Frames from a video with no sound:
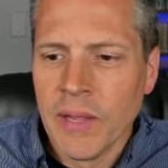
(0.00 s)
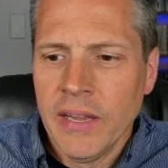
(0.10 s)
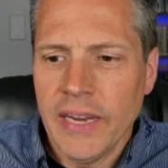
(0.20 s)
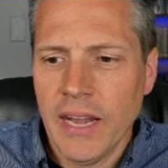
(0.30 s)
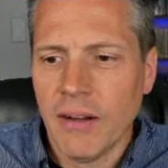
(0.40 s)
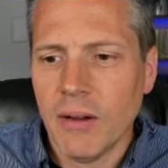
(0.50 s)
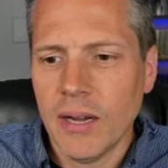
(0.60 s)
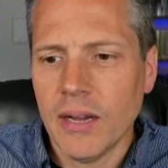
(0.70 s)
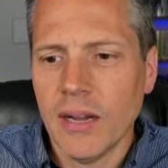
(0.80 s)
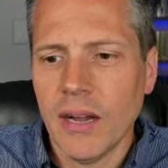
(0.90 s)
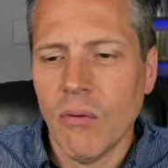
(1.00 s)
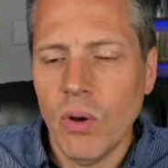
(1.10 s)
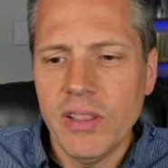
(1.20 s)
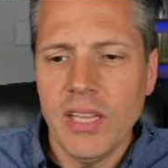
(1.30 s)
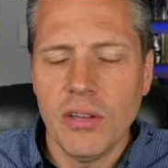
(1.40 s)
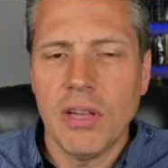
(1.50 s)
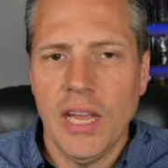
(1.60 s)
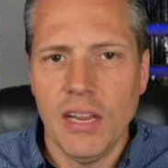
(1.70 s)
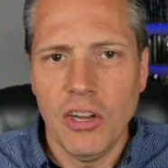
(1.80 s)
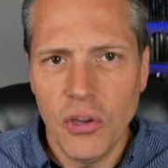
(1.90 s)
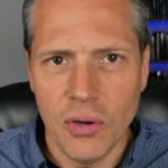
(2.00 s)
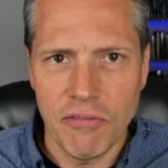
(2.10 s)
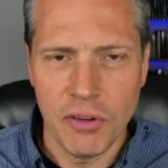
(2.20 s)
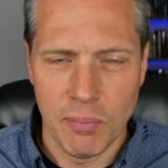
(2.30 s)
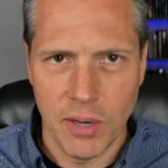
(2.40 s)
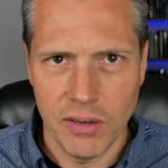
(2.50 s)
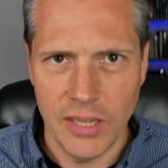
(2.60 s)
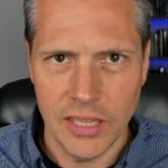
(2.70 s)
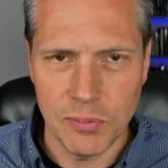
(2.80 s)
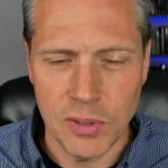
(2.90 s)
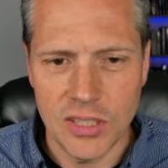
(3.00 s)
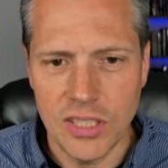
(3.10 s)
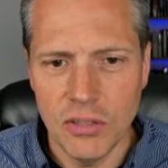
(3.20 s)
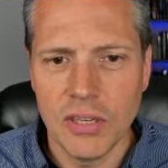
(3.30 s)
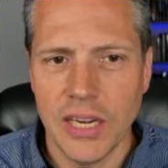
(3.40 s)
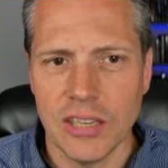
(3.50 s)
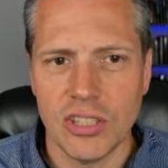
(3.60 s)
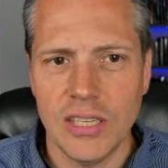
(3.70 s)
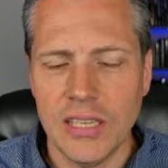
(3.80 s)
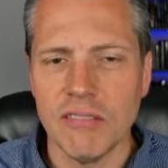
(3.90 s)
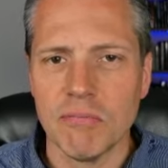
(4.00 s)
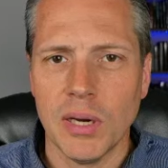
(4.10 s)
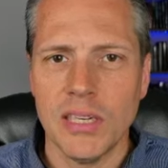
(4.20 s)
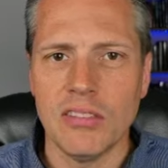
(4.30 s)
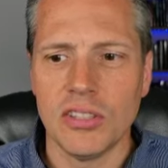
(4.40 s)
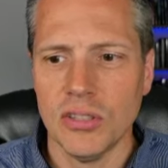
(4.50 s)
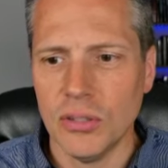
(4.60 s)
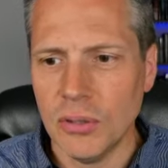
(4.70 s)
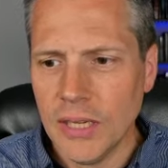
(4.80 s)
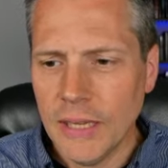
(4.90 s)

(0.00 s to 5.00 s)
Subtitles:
Now, one thing you can do if you're part of the SBC, you can actually give money to